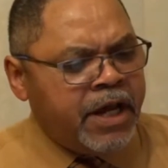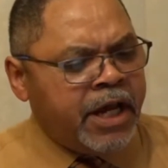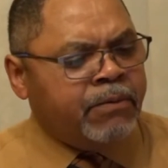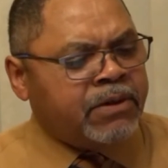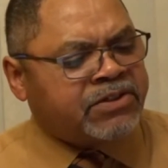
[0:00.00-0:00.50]

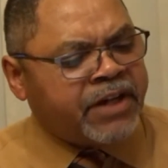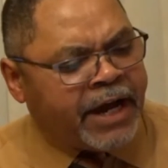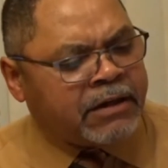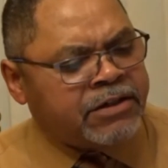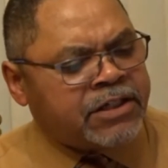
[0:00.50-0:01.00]
It was
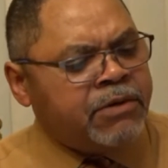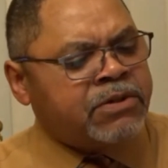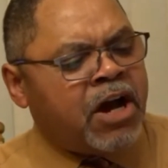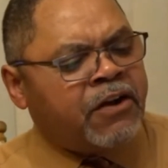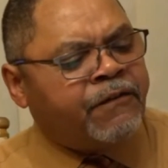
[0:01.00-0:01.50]
silence, it
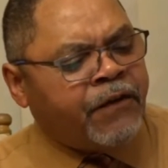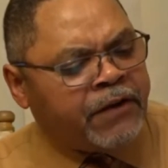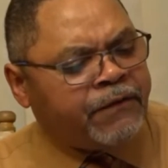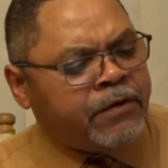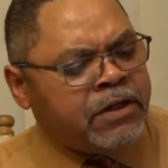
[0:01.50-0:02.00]
was
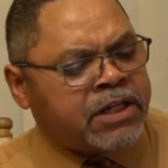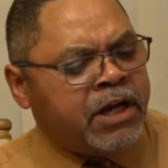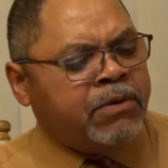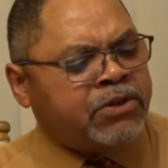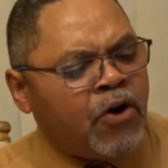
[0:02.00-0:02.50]
unfaithfulness, it
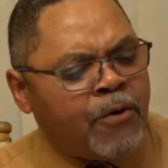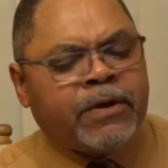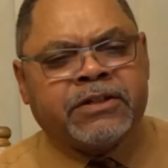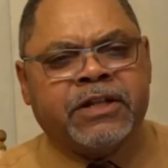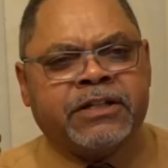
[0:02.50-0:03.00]
was
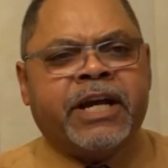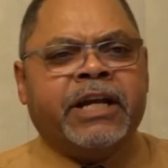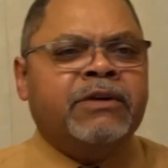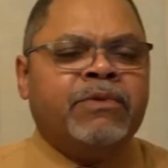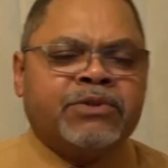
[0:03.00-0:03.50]
hopelessness,
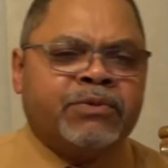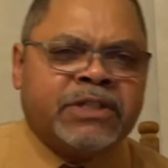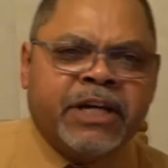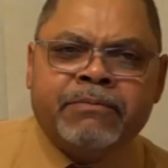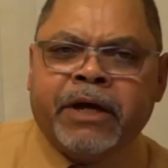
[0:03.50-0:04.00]
and it was
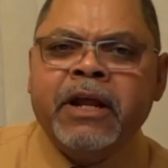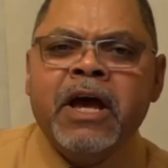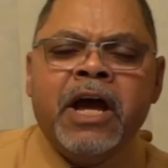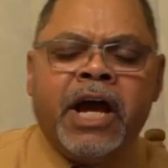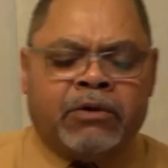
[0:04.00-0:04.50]
resentment.
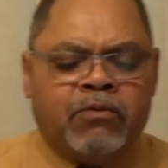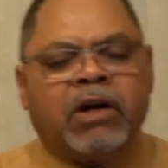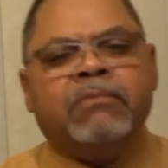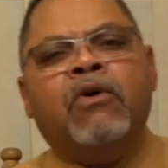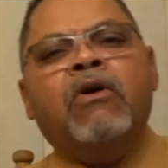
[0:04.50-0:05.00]
And
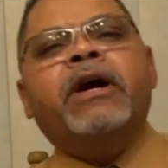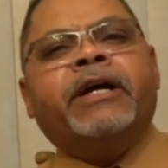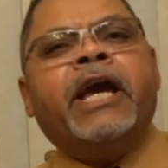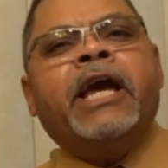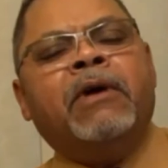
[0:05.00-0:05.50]
one more I
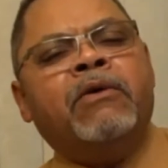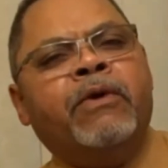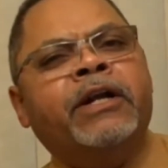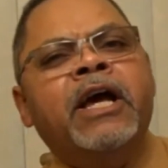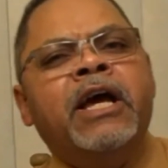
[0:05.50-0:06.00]
came up
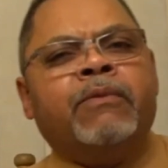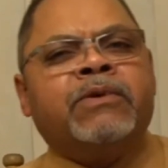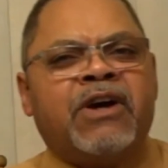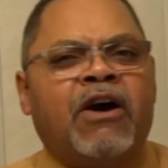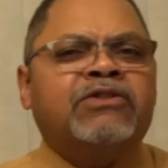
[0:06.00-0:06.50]
with, it
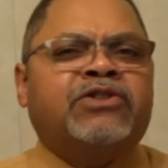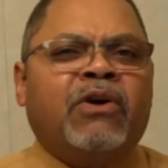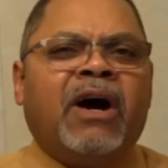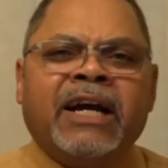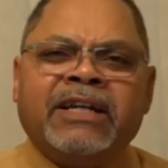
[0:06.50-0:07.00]
was
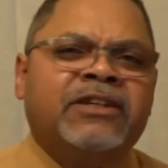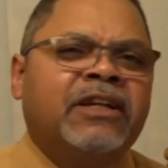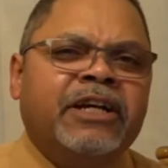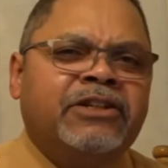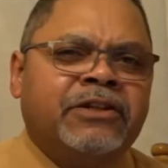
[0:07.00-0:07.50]
also
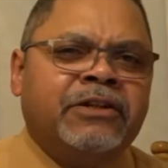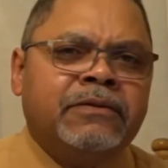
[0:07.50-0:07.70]
isolation.